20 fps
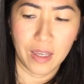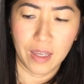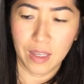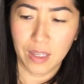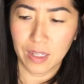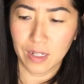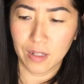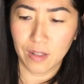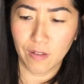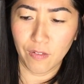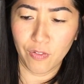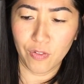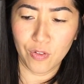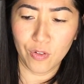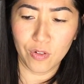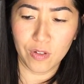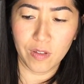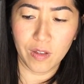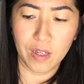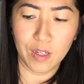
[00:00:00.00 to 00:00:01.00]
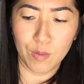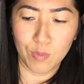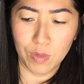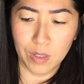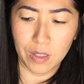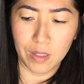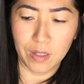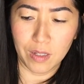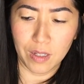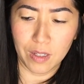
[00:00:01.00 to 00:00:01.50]
And if you're like
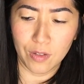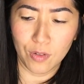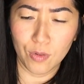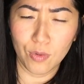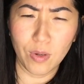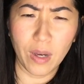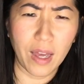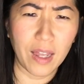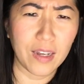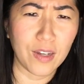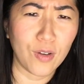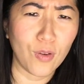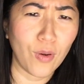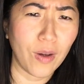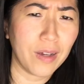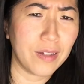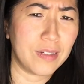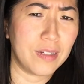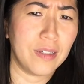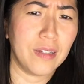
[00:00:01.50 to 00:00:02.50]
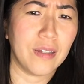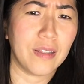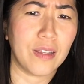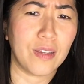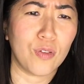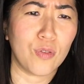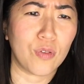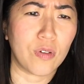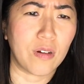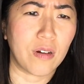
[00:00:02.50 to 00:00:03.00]
me and you had no idea
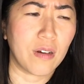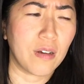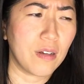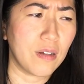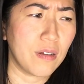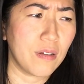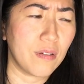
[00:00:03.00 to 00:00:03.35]
that you were